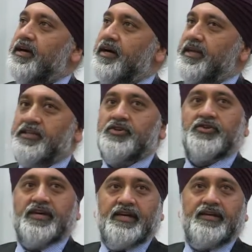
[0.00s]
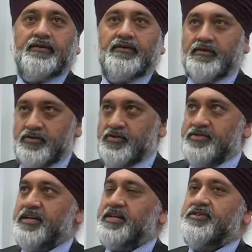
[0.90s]
in the UK to
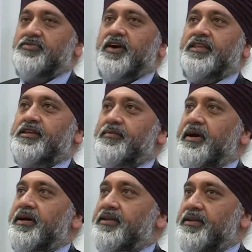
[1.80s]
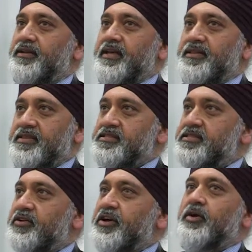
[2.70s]
satisfy the demand, and this is
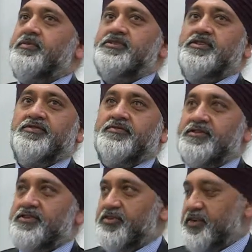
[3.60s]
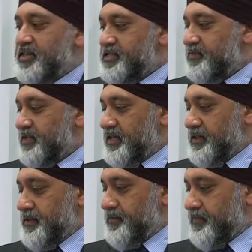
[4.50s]
a great opportunity for us to create something here.